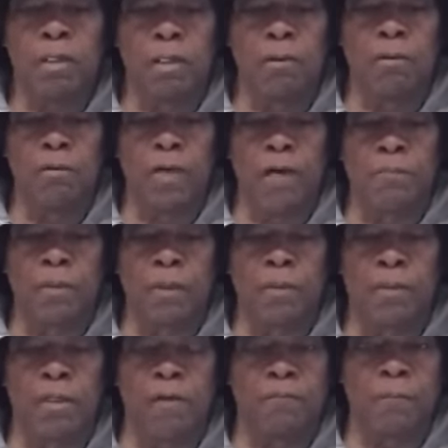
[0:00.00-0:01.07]
who have
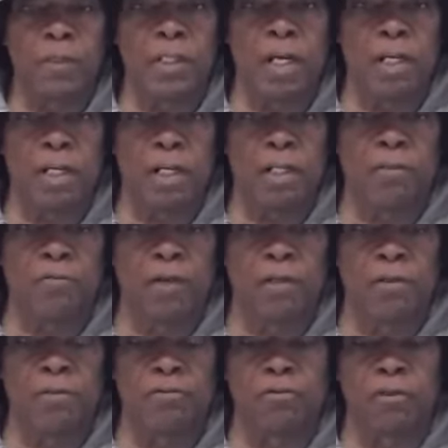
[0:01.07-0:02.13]
been left behind
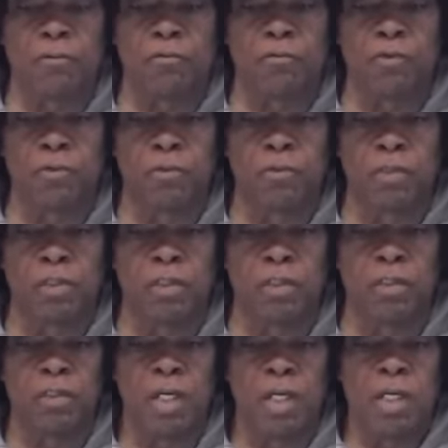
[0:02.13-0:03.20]
relative to
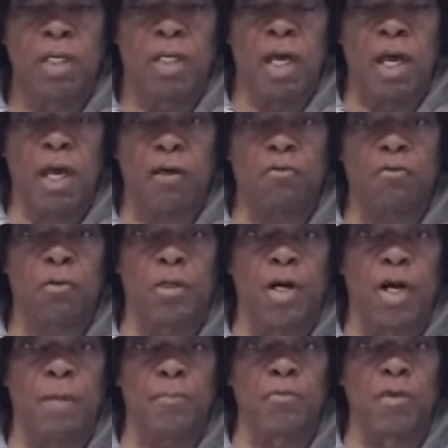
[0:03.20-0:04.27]
the actual
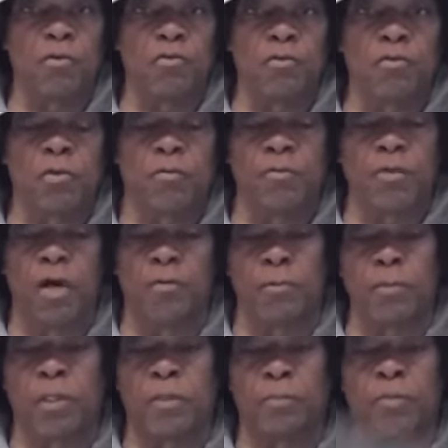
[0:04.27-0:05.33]
operations of
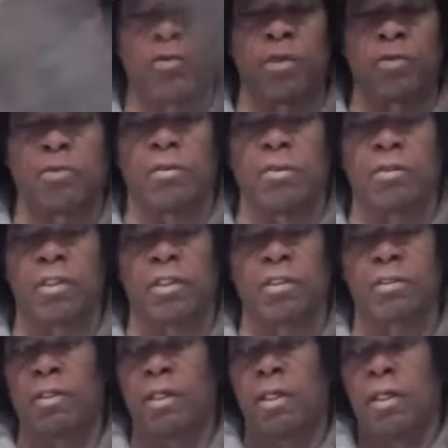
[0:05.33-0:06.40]
government,
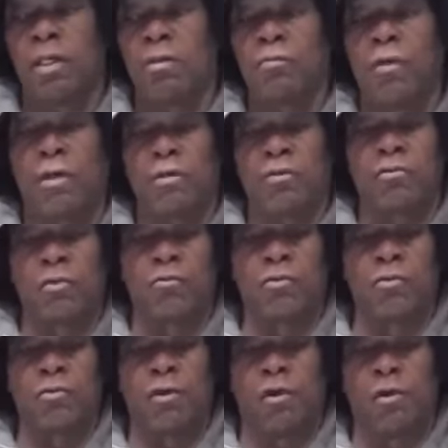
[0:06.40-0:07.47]
particularly relative
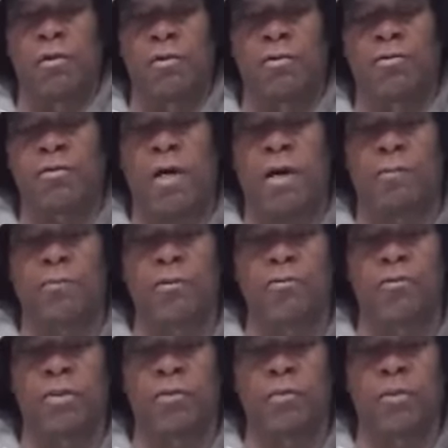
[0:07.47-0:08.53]
to law and
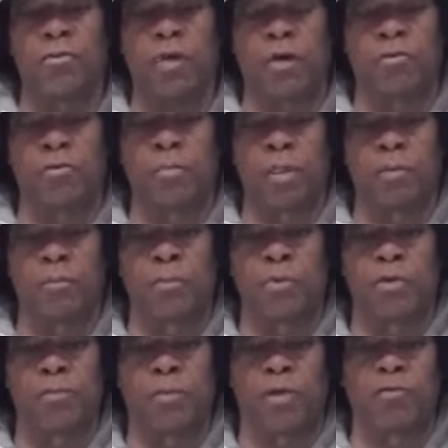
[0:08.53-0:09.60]
sovereignty, which has been
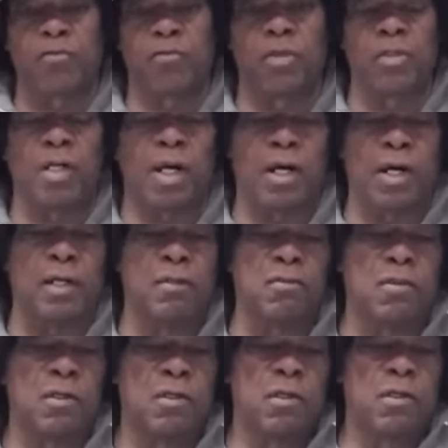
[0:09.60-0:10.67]
pretty much
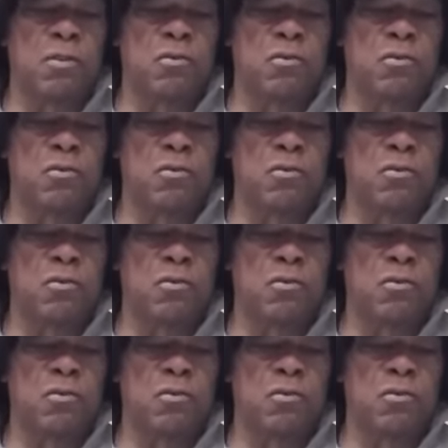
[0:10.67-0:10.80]
denied